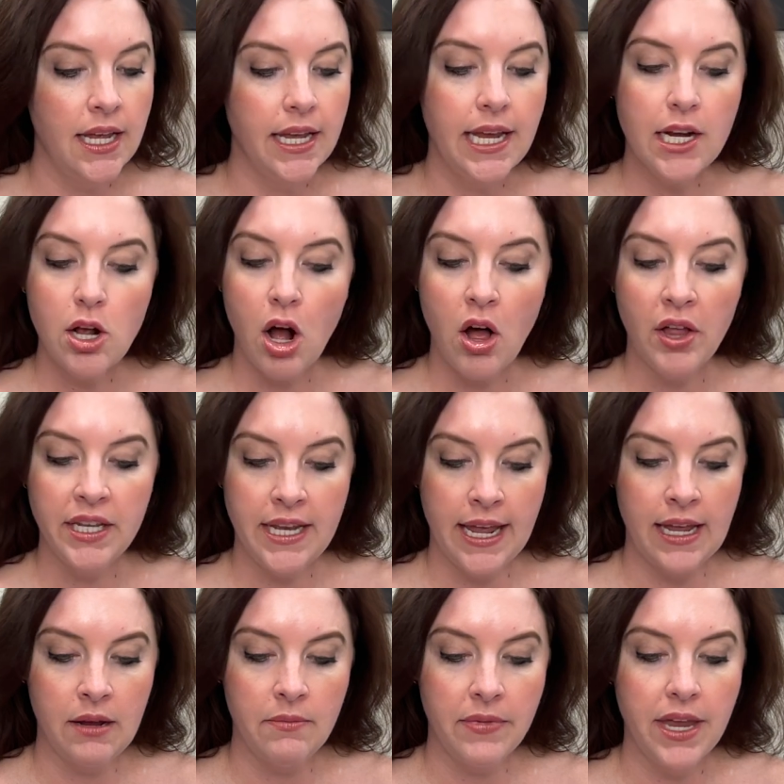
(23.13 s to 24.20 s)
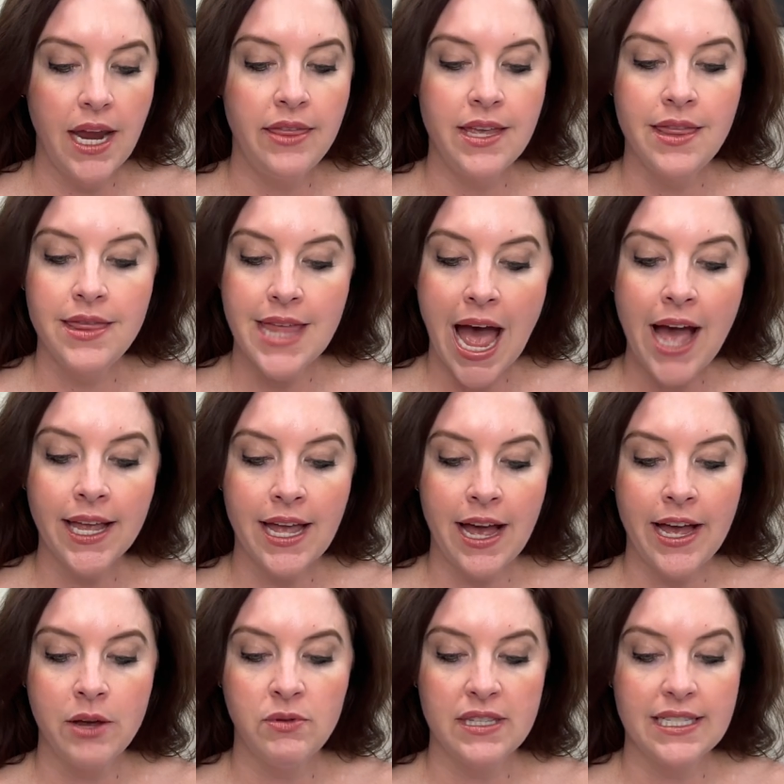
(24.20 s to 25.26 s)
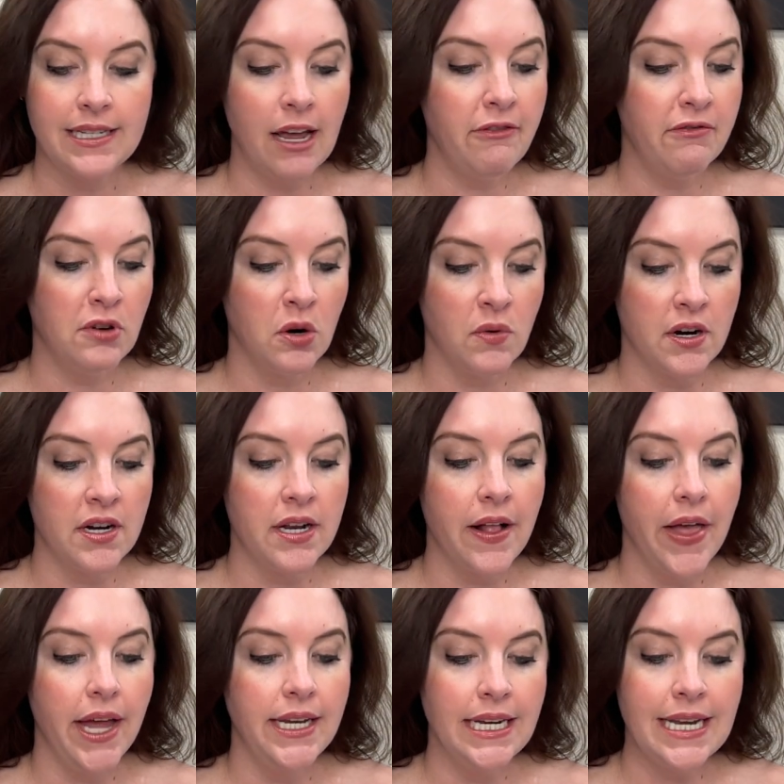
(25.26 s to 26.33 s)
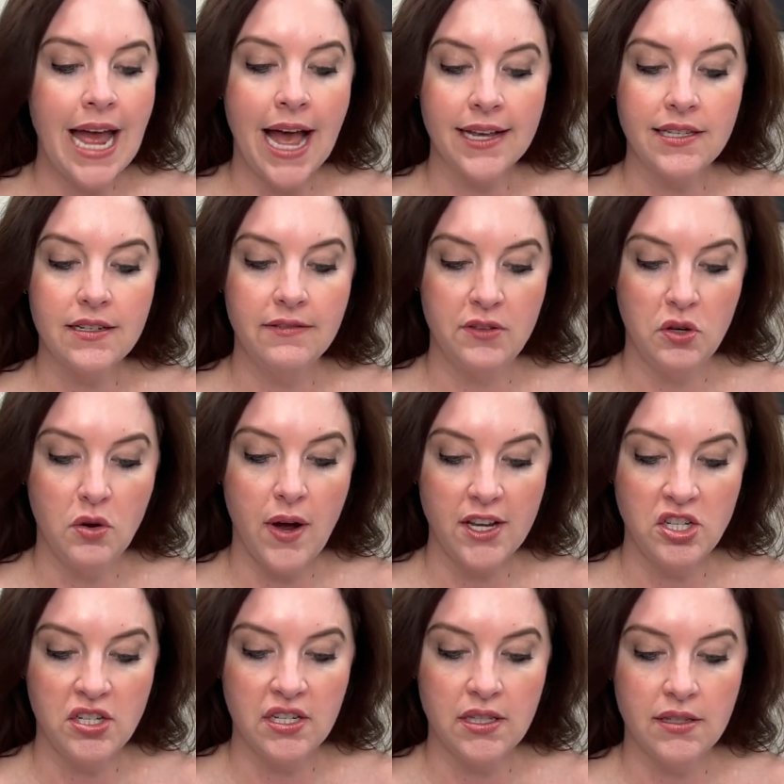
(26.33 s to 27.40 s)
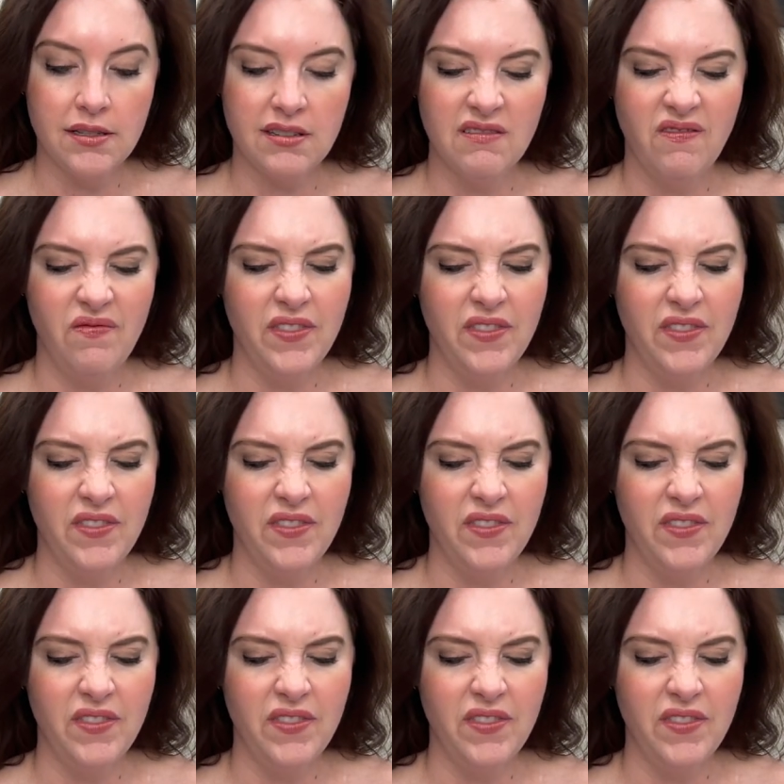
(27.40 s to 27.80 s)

He'd call a name, and then that guy would step forward and he'd ask a few questions